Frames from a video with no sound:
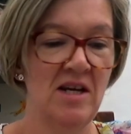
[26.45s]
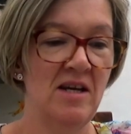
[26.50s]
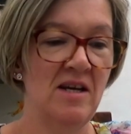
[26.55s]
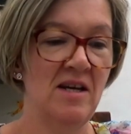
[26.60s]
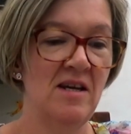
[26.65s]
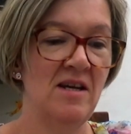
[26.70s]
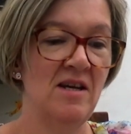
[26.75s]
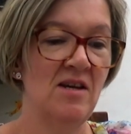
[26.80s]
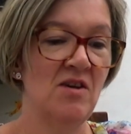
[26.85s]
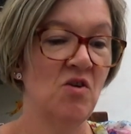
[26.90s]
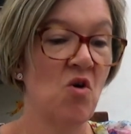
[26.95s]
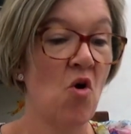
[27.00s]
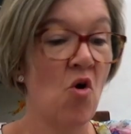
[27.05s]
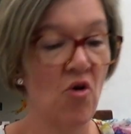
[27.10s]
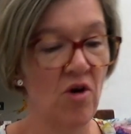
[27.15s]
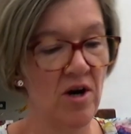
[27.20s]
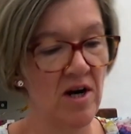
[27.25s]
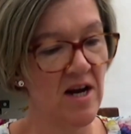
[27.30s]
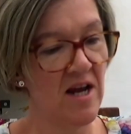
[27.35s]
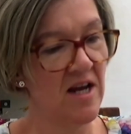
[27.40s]
a
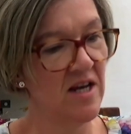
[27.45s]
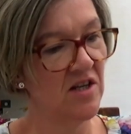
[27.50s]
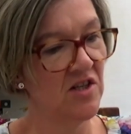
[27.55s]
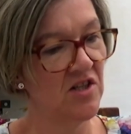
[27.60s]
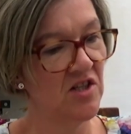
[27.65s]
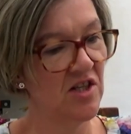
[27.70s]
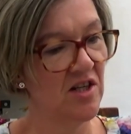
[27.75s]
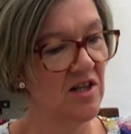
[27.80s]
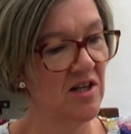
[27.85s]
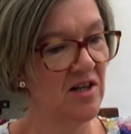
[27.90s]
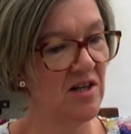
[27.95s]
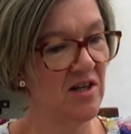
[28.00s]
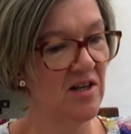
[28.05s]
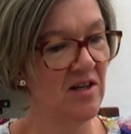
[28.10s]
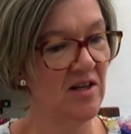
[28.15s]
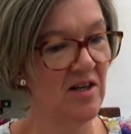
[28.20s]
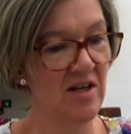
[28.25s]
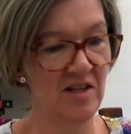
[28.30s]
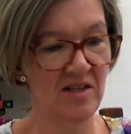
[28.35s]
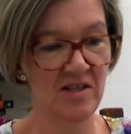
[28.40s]

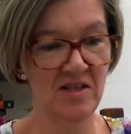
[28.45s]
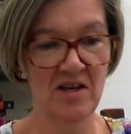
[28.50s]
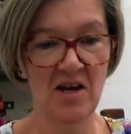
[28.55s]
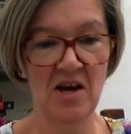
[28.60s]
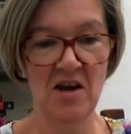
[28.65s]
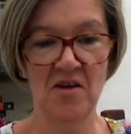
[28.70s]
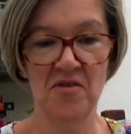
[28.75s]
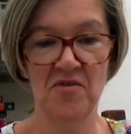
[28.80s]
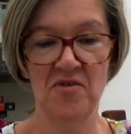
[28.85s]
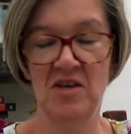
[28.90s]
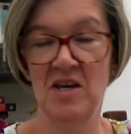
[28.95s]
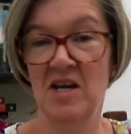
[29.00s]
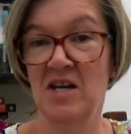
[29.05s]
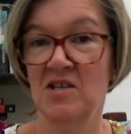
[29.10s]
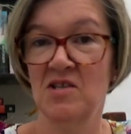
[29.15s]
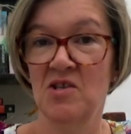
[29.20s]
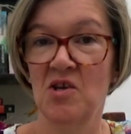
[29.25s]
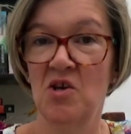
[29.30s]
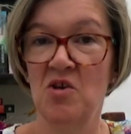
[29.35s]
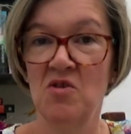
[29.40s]
coronation, a death, an
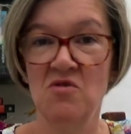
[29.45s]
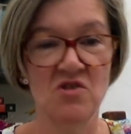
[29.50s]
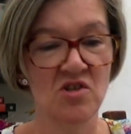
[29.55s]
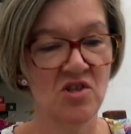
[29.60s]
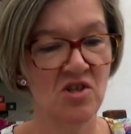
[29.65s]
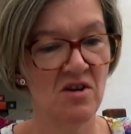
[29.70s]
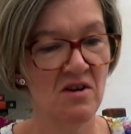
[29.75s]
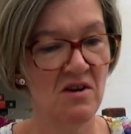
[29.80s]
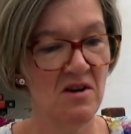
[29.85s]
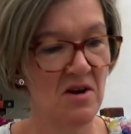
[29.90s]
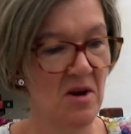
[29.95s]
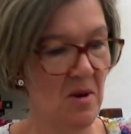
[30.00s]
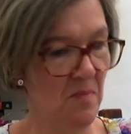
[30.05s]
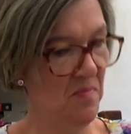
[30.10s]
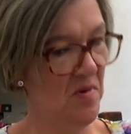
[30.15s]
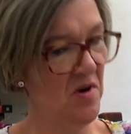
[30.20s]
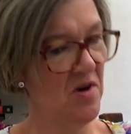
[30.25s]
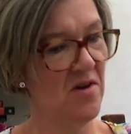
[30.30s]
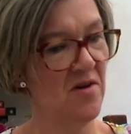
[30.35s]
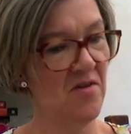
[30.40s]
execution, a
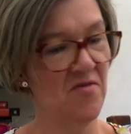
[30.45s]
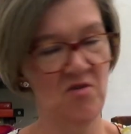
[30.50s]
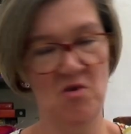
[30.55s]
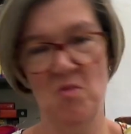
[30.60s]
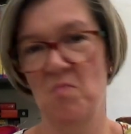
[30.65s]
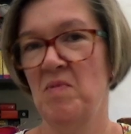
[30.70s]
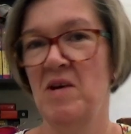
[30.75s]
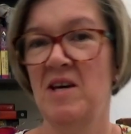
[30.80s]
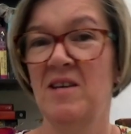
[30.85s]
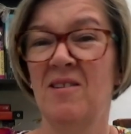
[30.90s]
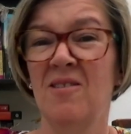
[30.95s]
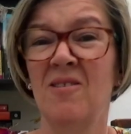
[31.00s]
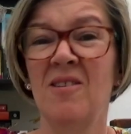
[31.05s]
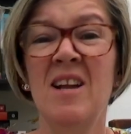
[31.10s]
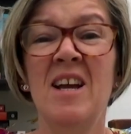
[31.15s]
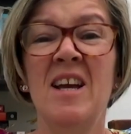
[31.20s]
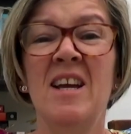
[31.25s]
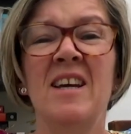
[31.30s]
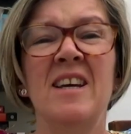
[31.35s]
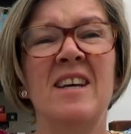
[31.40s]
birth, a battle,